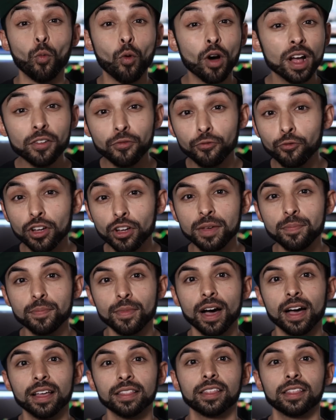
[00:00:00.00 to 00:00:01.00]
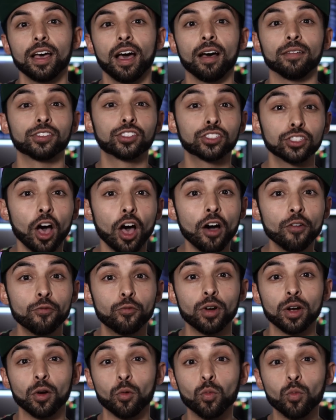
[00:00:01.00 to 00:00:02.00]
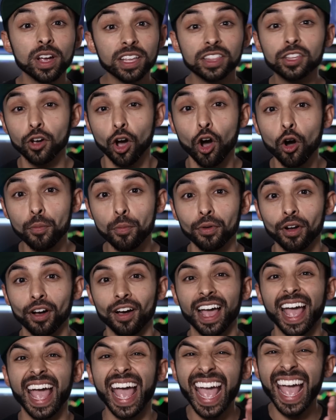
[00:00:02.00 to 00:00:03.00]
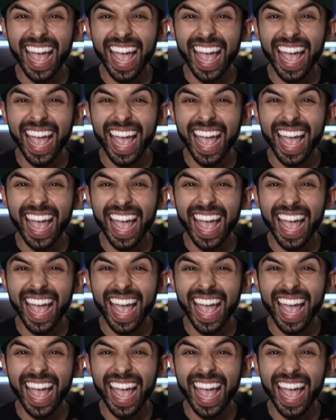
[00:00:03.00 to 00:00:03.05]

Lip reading: 1 free month of software with Cobra